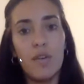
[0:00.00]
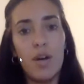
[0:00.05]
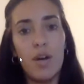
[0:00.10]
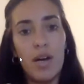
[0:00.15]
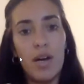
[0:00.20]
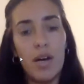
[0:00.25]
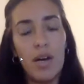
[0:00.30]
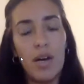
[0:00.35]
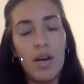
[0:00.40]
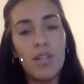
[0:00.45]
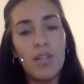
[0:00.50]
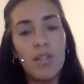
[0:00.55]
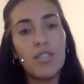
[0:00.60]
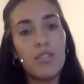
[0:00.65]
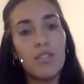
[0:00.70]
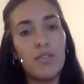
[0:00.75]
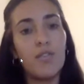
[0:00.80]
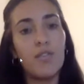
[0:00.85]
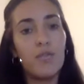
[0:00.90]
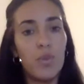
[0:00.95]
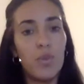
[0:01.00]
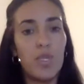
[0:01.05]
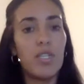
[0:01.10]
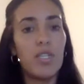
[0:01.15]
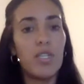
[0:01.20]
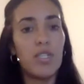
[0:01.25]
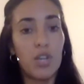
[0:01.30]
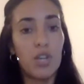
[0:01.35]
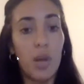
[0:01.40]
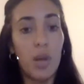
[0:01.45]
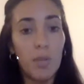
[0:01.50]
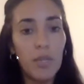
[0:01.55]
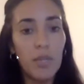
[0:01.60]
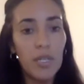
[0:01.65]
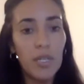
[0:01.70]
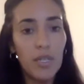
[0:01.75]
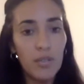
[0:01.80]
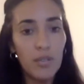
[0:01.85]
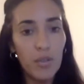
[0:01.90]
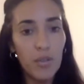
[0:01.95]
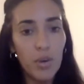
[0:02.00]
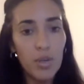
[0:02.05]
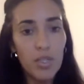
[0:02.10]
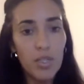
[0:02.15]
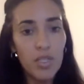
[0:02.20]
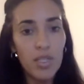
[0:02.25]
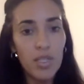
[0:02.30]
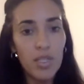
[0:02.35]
are different with each company, of course,